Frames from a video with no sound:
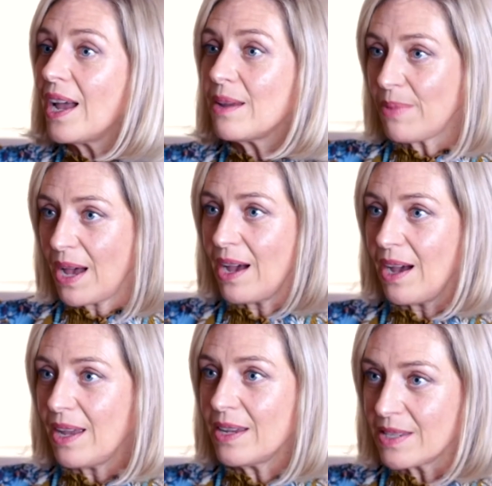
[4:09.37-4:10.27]
and
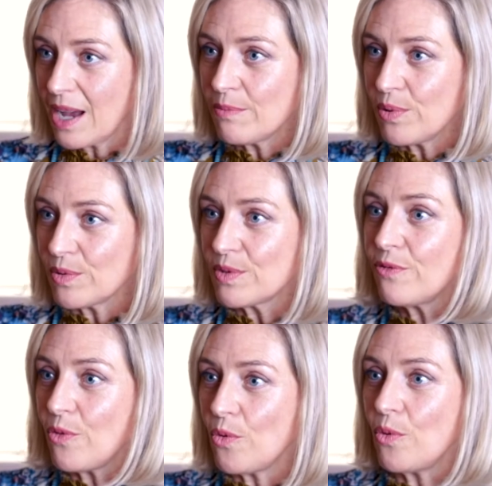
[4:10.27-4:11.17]
par examples
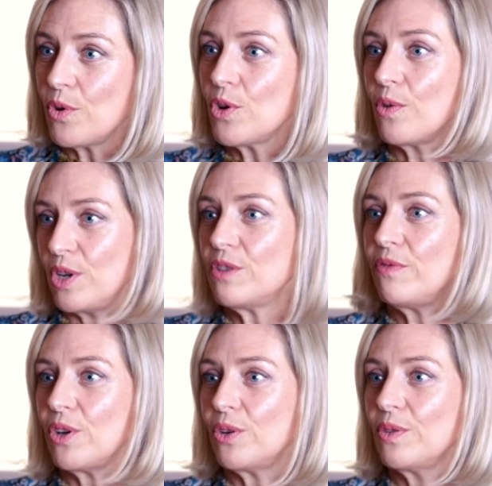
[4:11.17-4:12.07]
for your
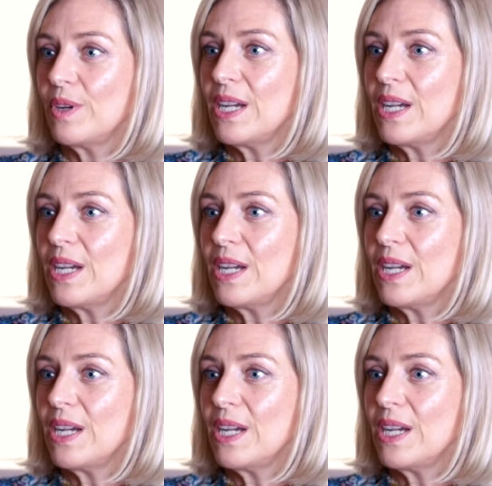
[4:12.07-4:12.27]
interview,